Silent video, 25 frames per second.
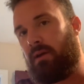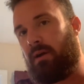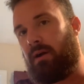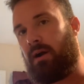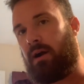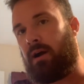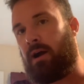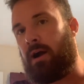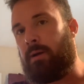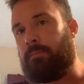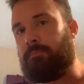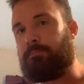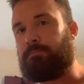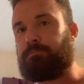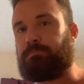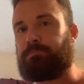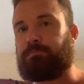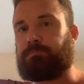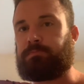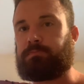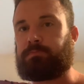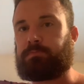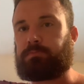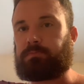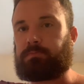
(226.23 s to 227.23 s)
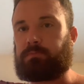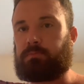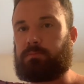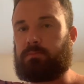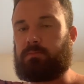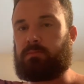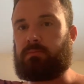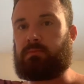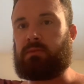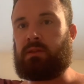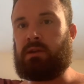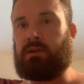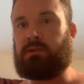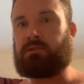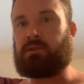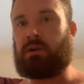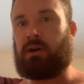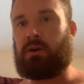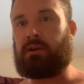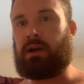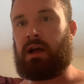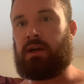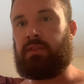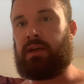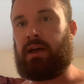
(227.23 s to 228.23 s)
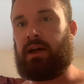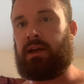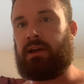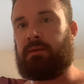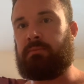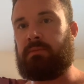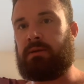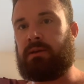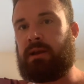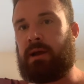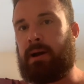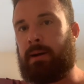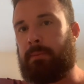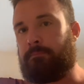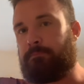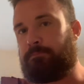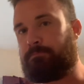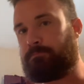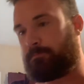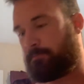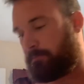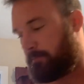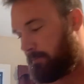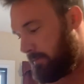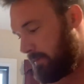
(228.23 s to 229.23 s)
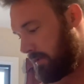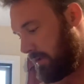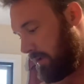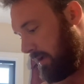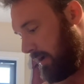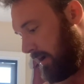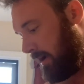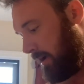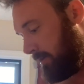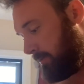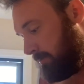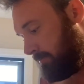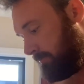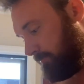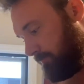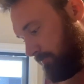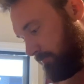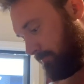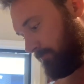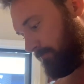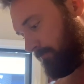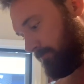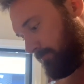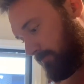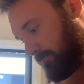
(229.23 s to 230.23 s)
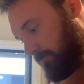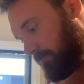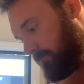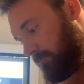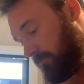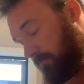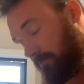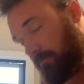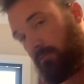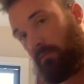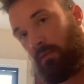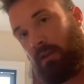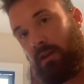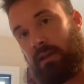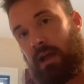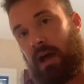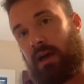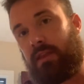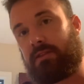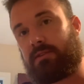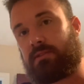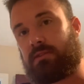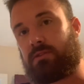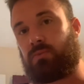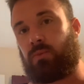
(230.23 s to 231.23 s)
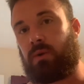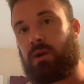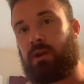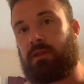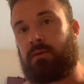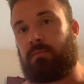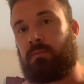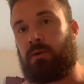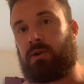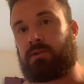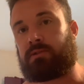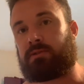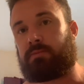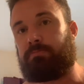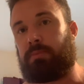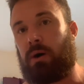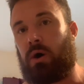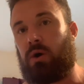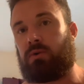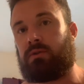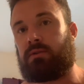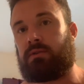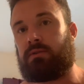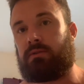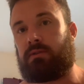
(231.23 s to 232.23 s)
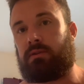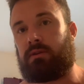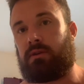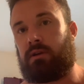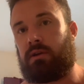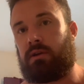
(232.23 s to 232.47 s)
All right, so I got that in me now, and yeah, this is one of the most potent